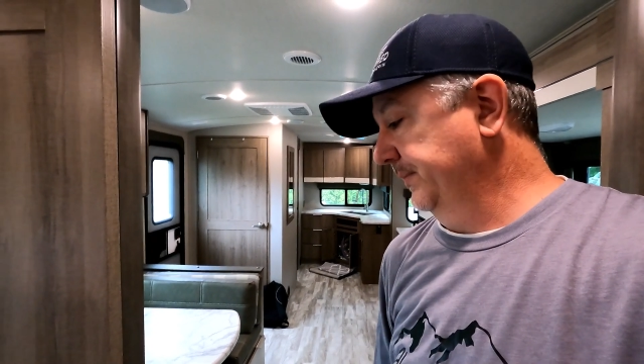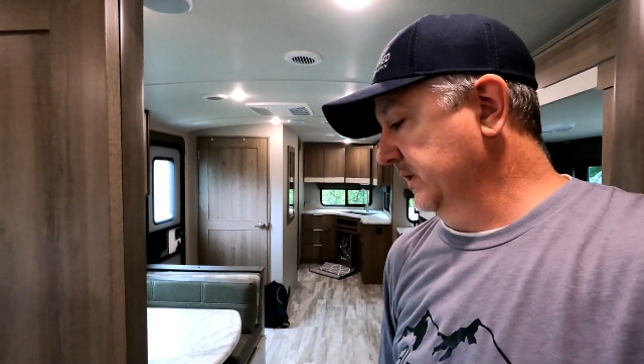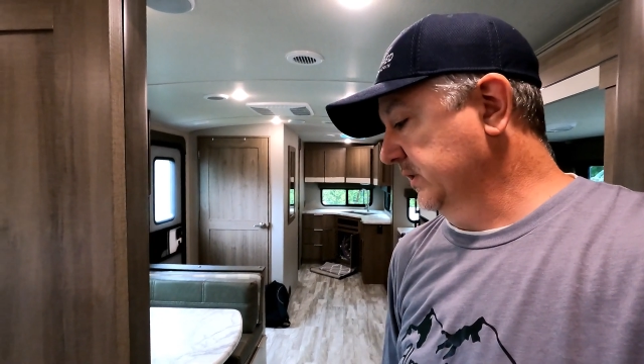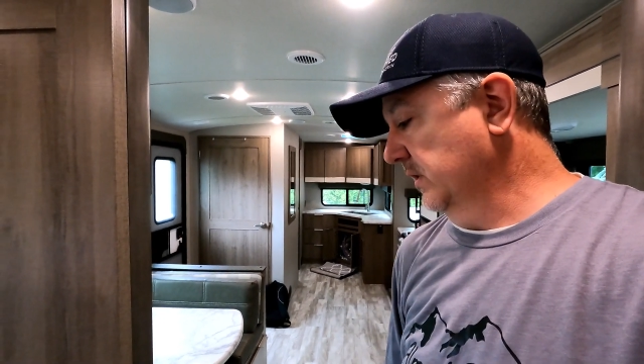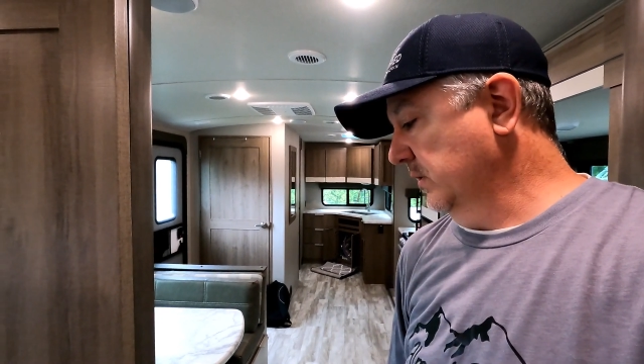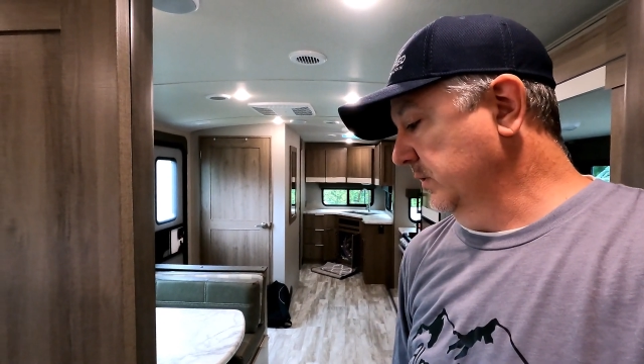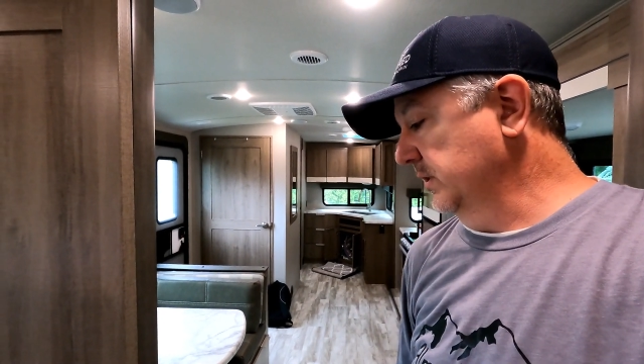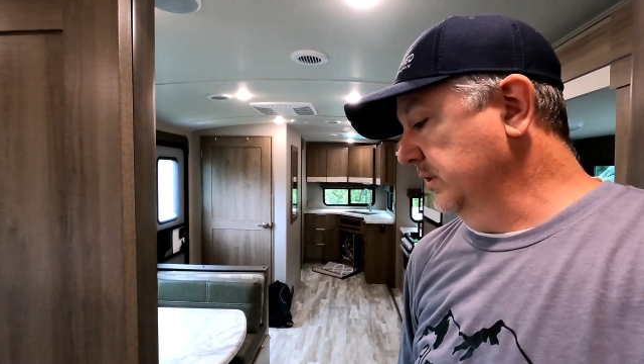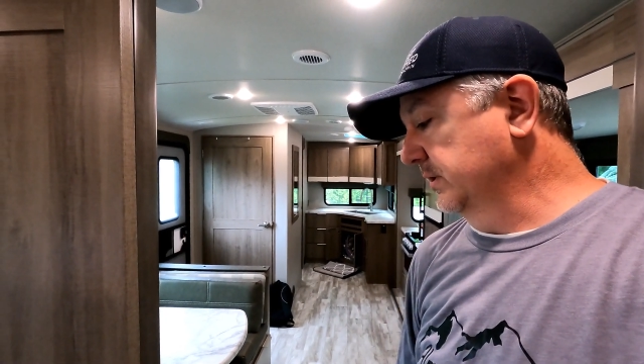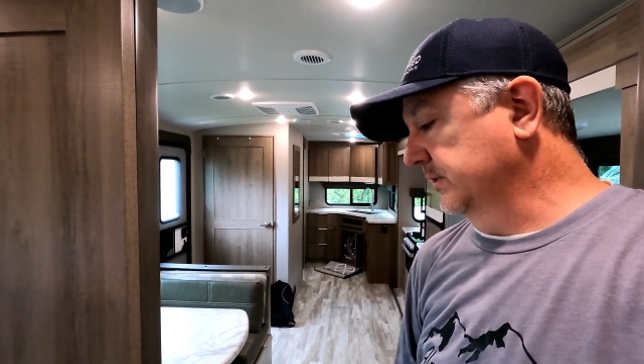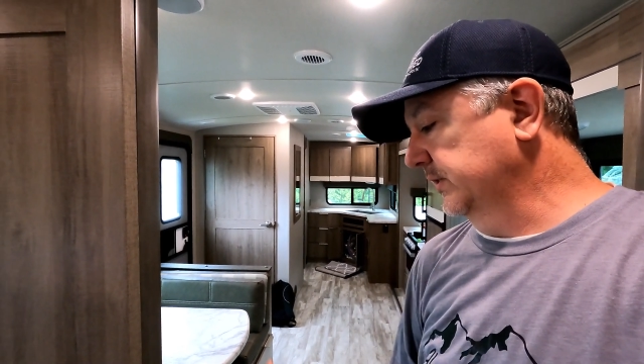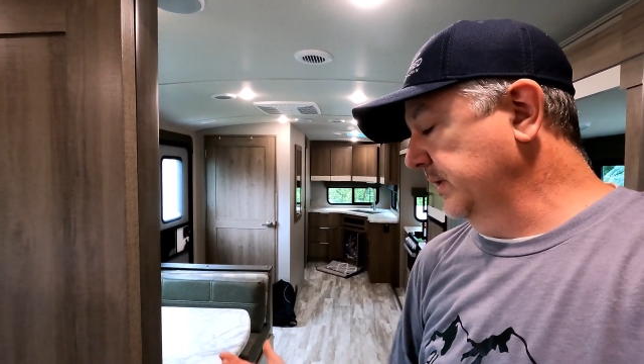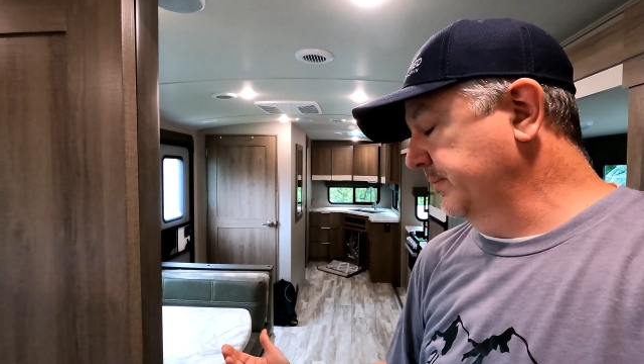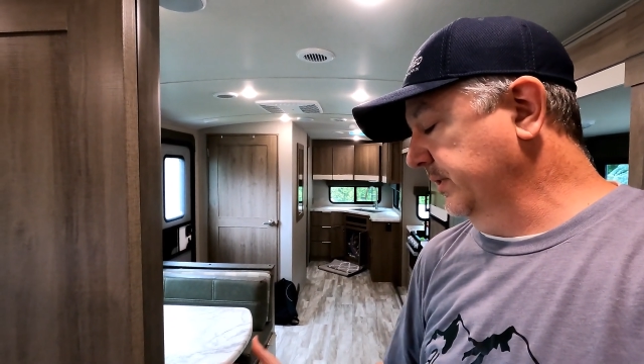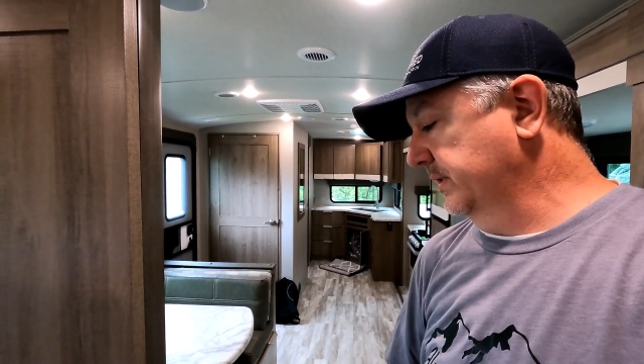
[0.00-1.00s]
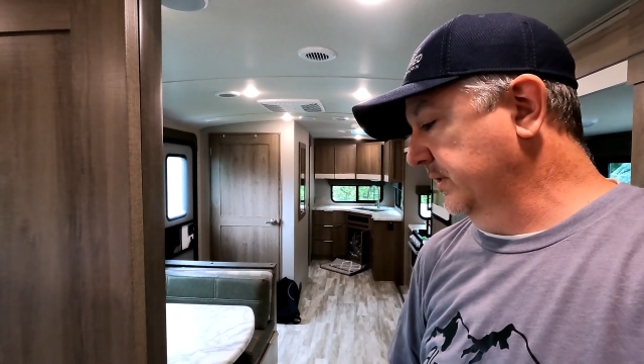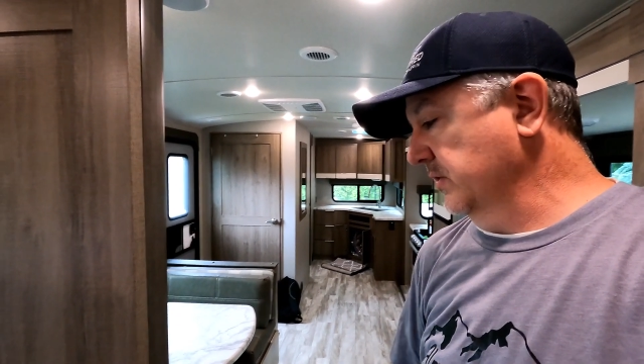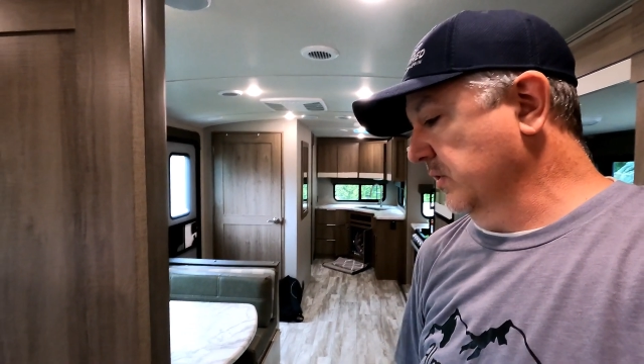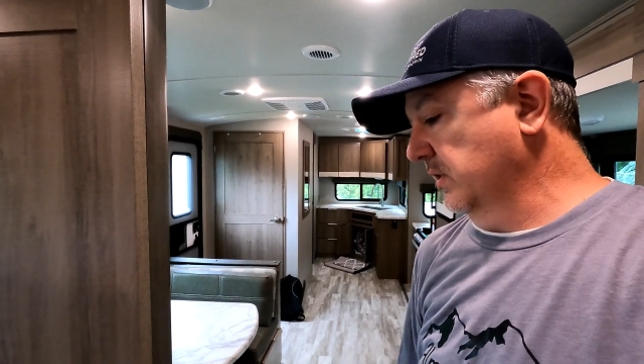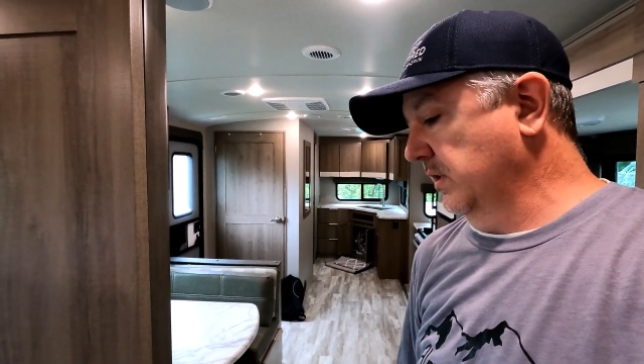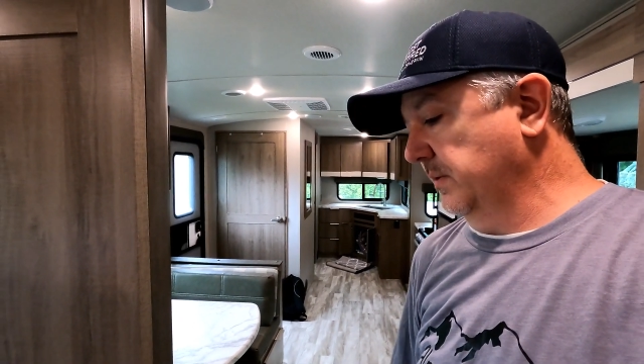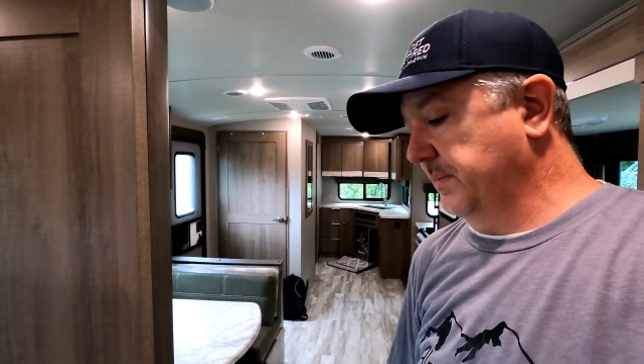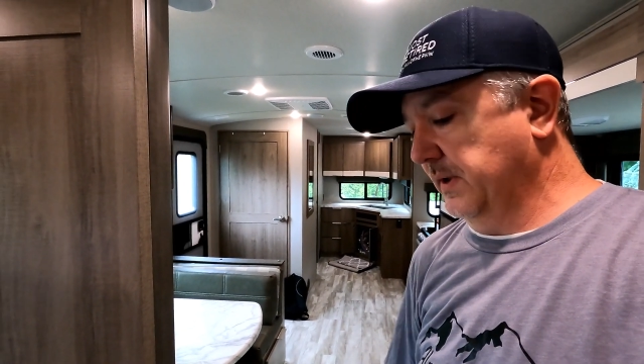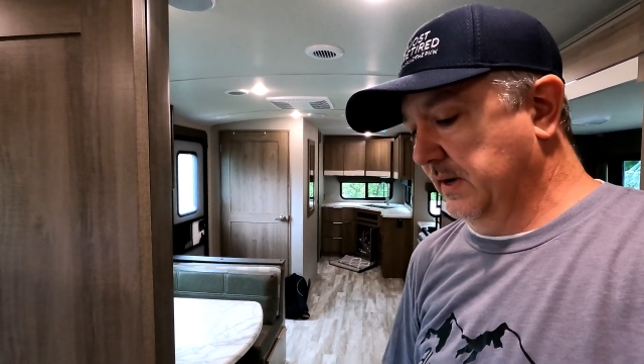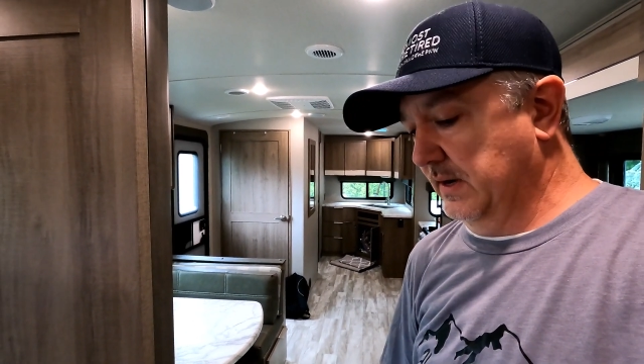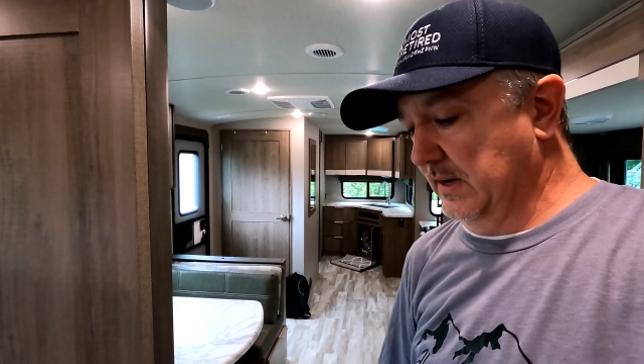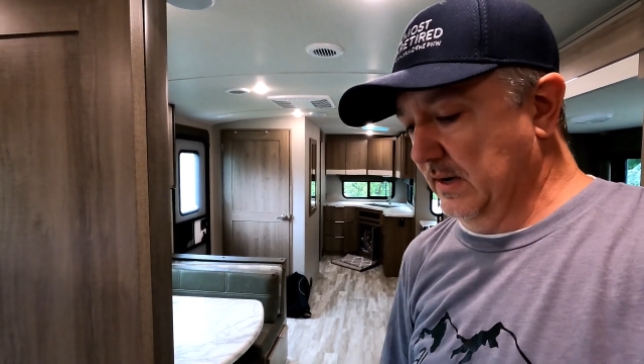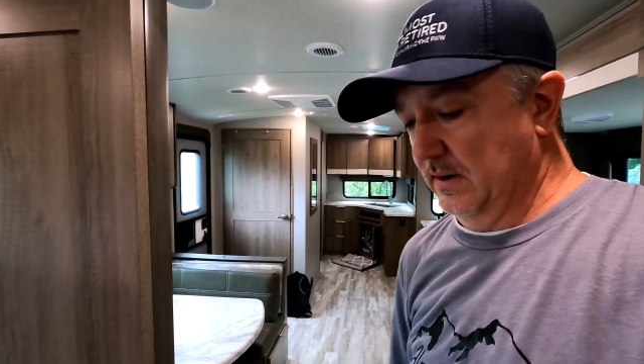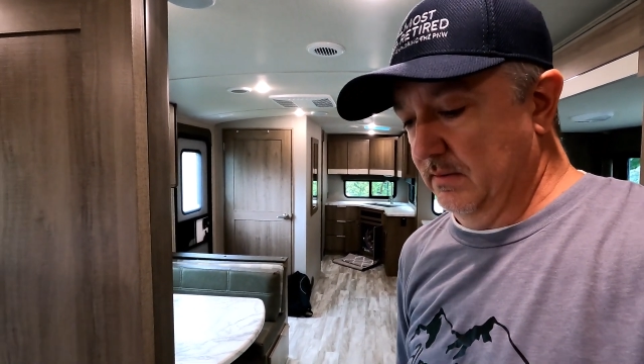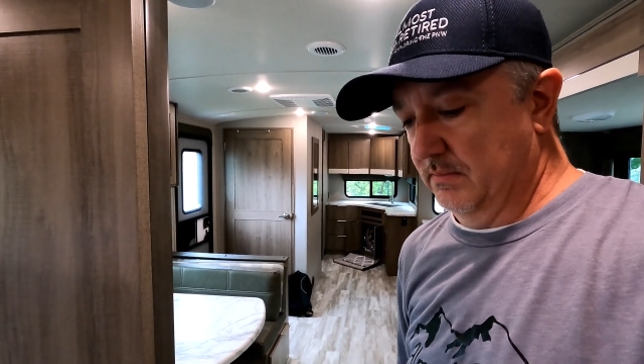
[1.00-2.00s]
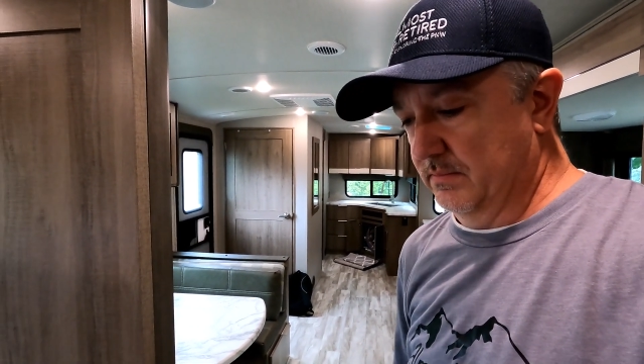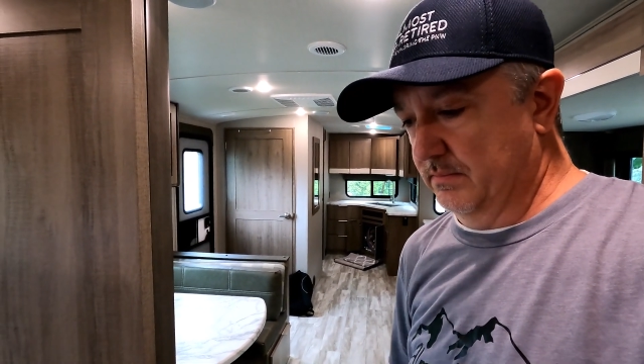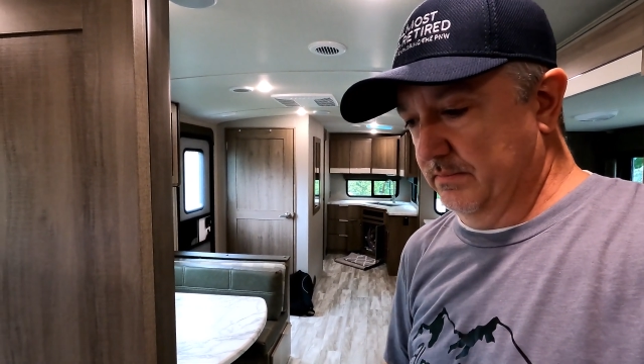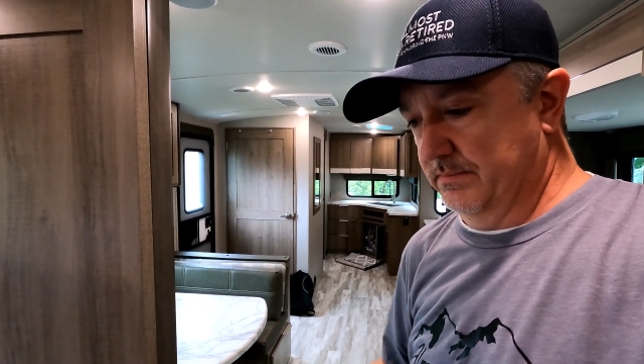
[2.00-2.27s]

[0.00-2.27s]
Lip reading: So you could sleep with the door open and it